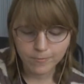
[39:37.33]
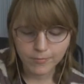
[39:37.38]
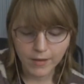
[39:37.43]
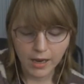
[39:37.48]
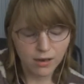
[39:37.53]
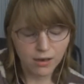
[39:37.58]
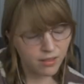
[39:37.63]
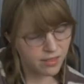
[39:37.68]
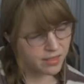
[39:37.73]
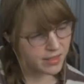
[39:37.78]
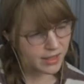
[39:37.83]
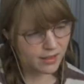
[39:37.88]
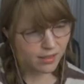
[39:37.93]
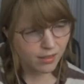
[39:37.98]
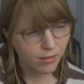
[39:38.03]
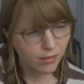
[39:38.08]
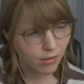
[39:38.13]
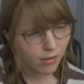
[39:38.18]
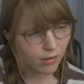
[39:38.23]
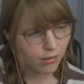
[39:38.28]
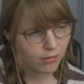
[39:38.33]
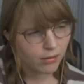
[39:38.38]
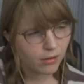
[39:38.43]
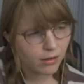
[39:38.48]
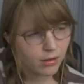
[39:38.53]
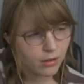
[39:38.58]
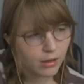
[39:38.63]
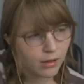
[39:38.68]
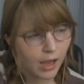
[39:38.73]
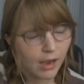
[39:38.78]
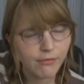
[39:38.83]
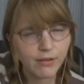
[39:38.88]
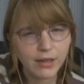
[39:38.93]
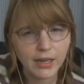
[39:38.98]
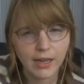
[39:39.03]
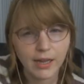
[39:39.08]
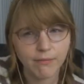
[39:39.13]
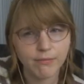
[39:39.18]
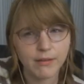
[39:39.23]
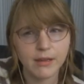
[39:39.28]
I don't think so. I feel
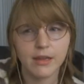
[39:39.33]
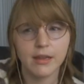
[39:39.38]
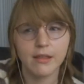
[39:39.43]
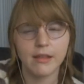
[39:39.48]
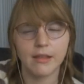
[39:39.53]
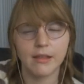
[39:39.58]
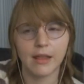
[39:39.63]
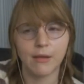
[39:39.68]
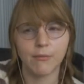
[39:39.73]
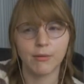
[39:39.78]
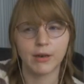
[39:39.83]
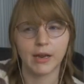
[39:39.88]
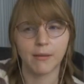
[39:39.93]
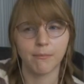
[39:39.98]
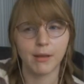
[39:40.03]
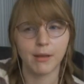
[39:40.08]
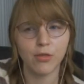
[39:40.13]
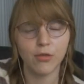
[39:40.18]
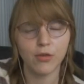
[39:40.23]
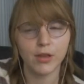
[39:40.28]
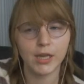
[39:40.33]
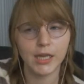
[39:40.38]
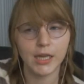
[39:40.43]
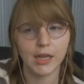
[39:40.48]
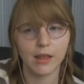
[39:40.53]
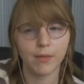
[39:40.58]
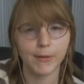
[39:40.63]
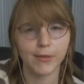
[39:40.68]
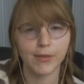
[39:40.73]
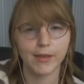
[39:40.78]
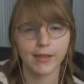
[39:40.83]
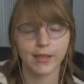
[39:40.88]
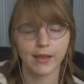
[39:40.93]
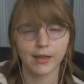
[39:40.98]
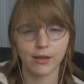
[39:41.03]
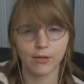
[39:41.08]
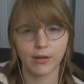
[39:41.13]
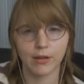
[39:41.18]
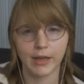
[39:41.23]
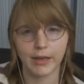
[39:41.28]
like if they did that, they would like mention it, especially because I
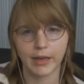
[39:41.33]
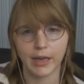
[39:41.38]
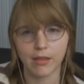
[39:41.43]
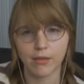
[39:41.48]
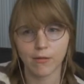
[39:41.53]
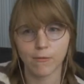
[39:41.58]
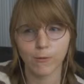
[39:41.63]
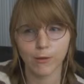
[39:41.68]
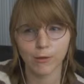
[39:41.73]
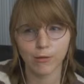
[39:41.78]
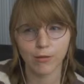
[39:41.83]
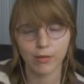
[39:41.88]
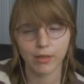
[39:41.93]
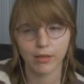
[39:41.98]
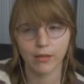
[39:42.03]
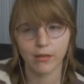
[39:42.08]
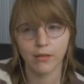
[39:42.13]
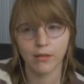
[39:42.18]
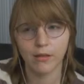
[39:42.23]
do like interviews.